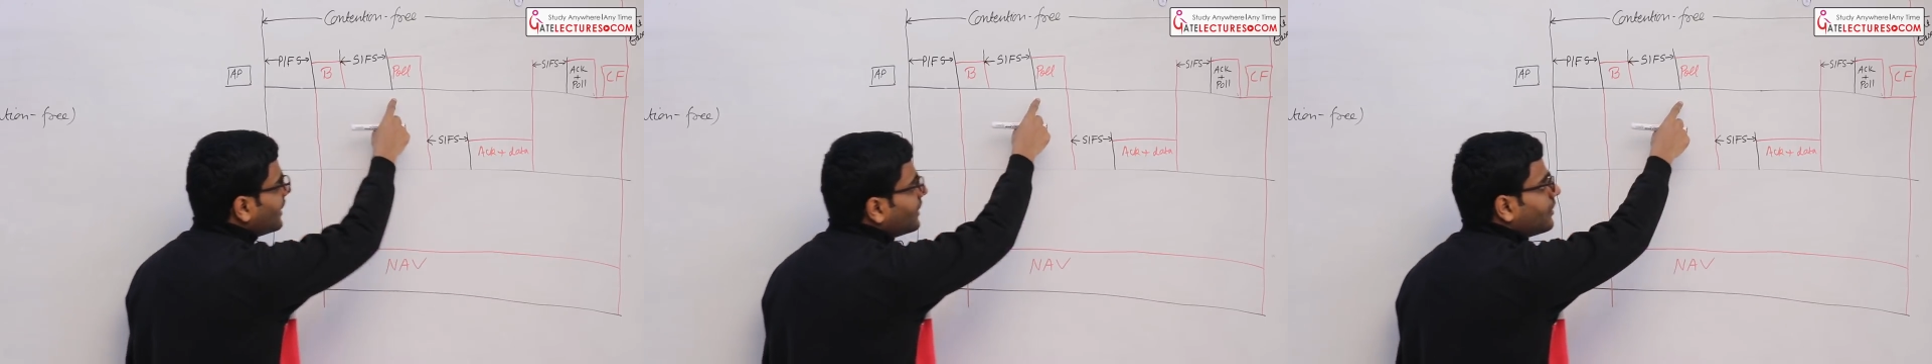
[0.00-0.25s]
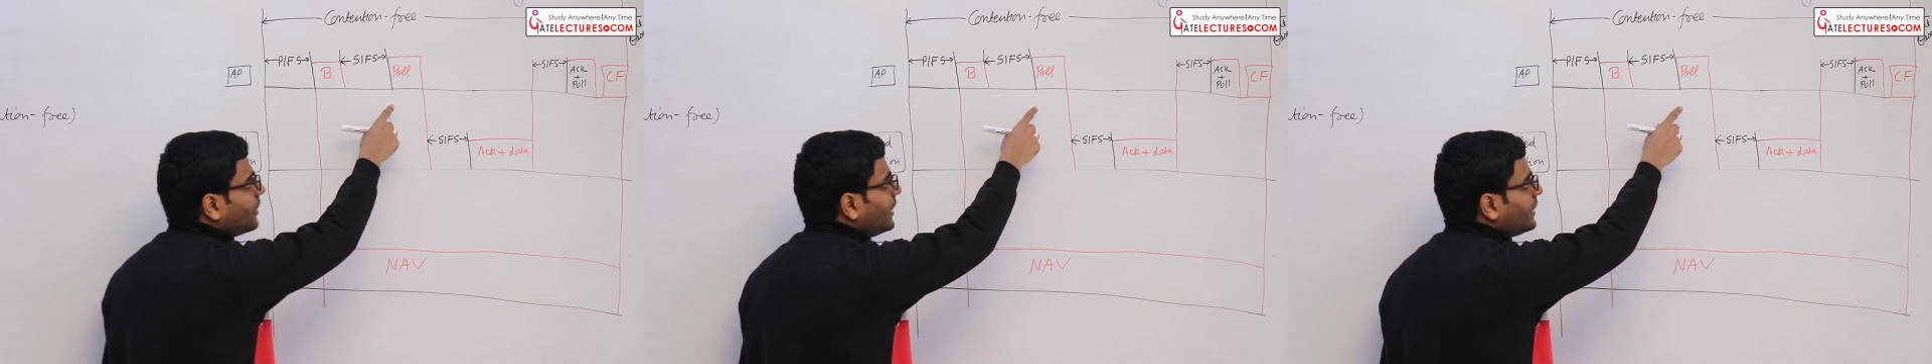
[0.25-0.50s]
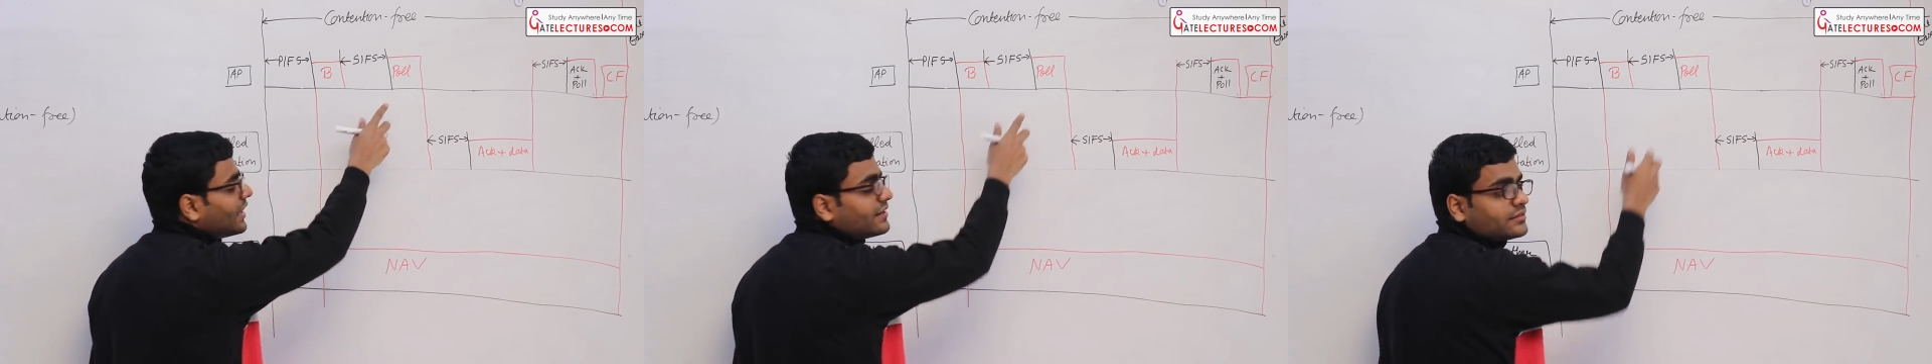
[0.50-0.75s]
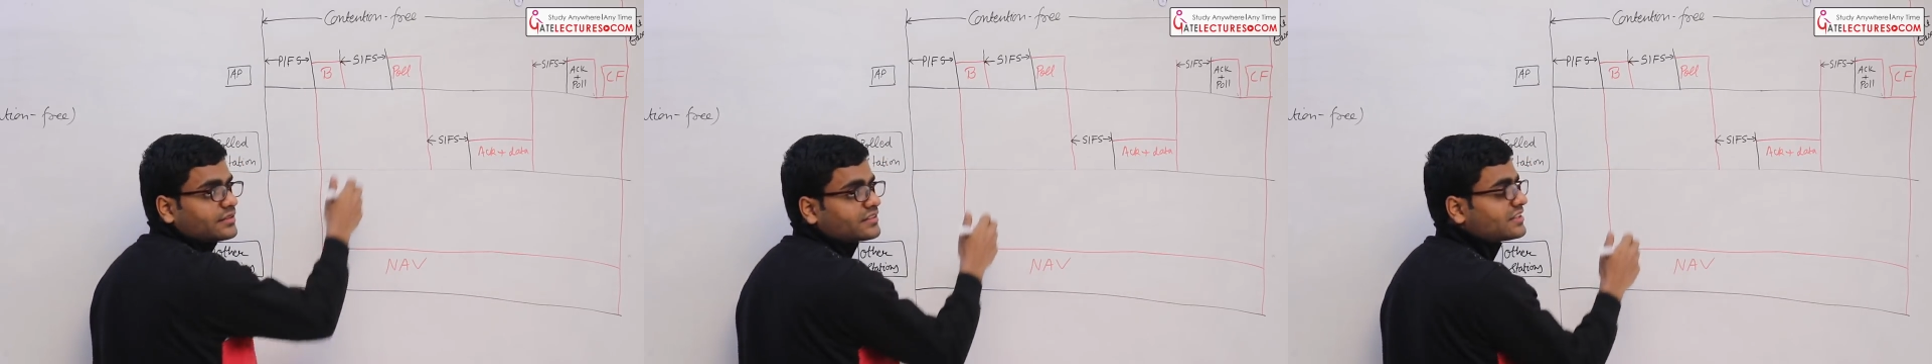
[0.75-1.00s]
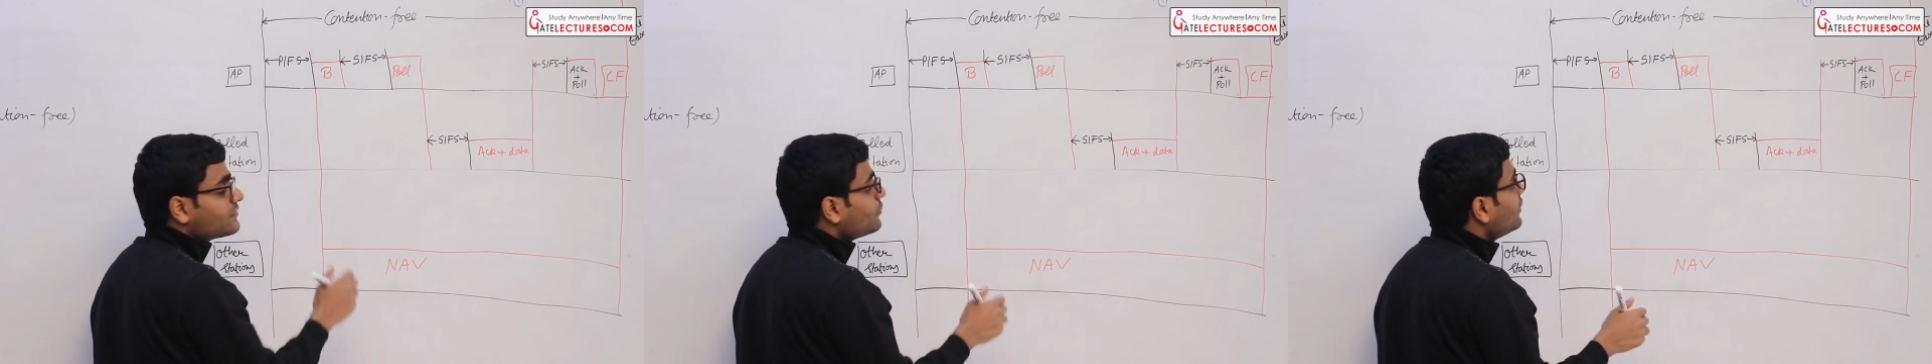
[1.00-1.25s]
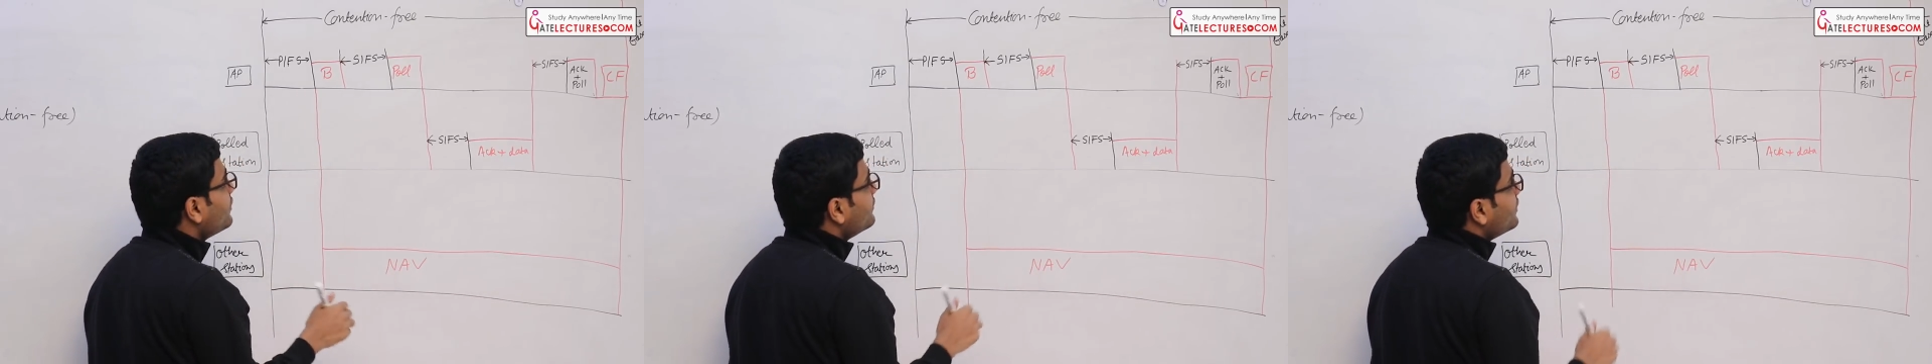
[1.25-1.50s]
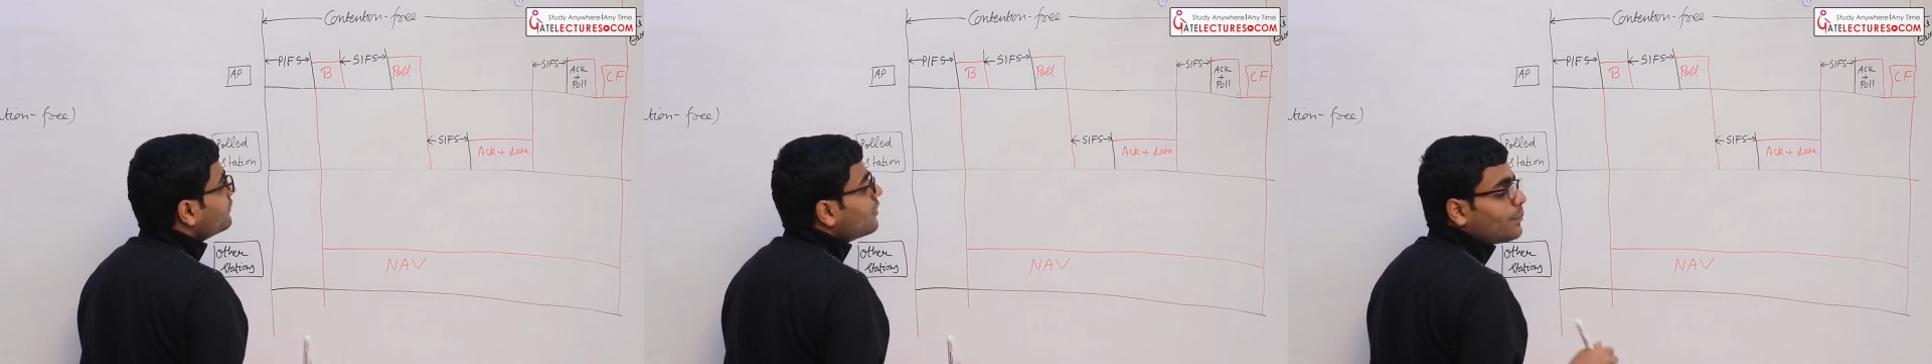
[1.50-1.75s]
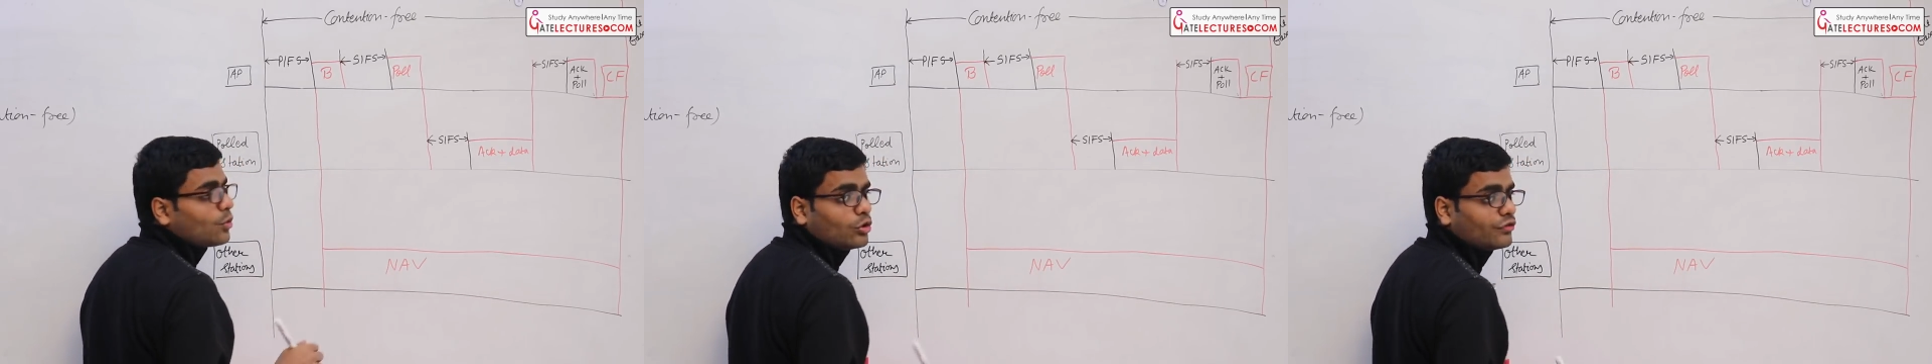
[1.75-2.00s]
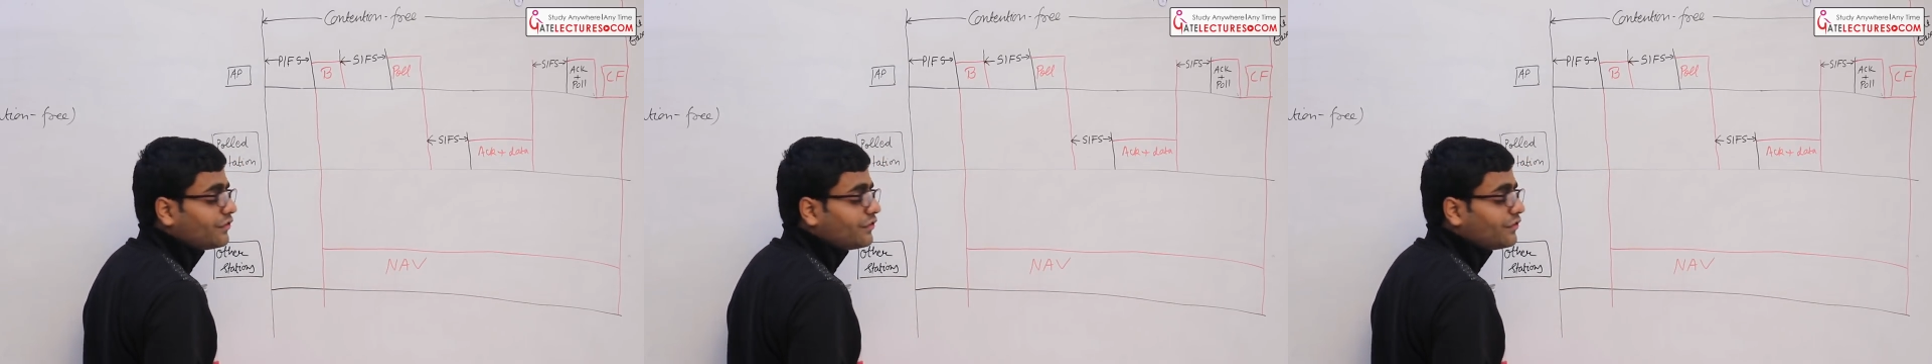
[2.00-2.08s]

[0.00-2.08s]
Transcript: uh, it has successfully received the poll